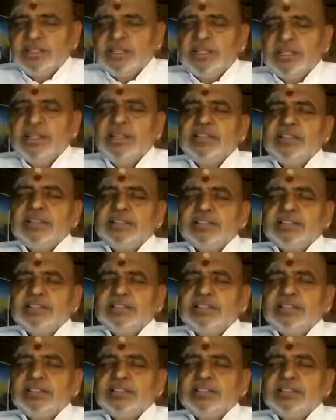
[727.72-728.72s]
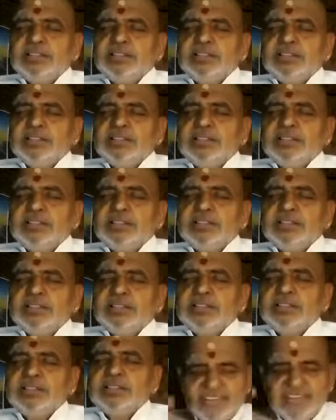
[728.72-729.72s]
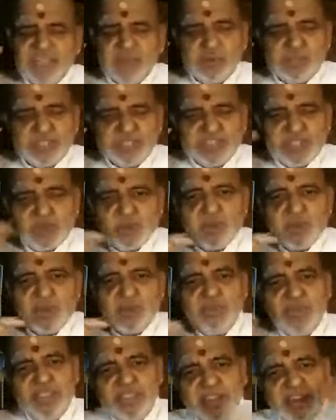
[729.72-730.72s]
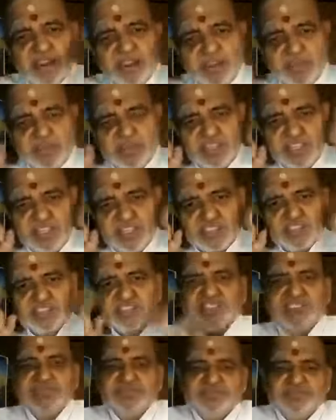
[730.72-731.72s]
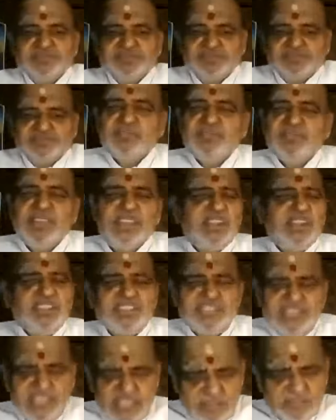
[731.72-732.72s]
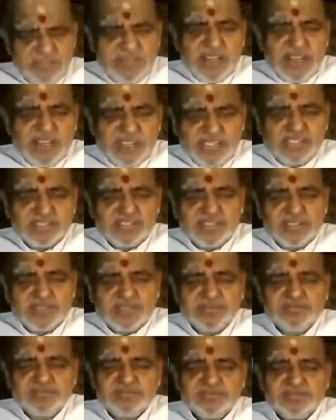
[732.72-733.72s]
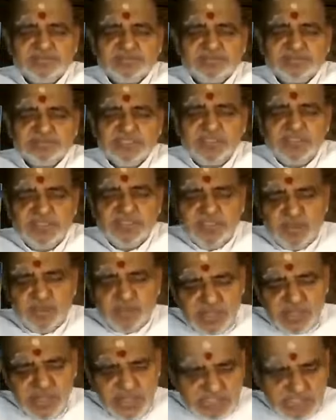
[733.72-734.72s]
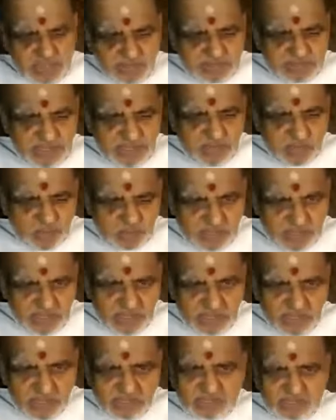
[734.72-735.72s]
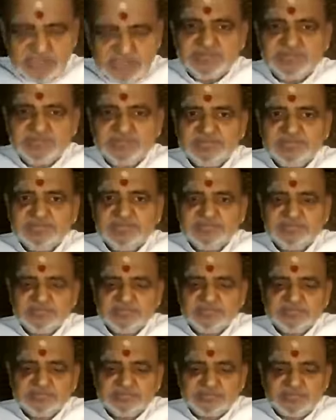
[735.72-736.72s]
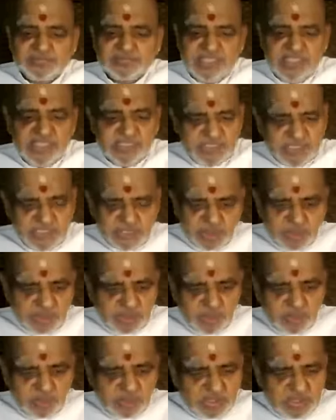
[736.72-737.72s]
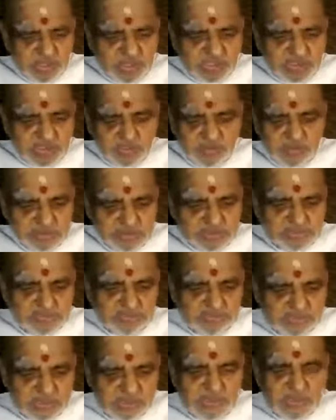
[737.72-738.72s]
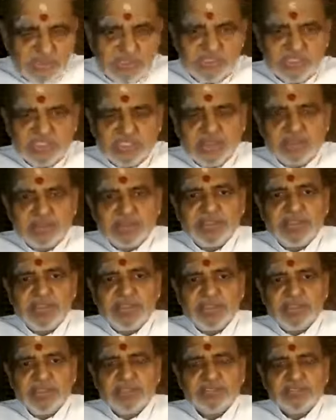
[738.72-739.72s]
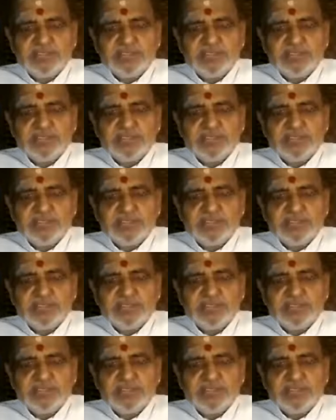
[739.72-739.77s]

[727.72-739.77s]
And let that sound be heard by ears. It is same practice. When you read something opening eyes, is it not you are looking at the script there?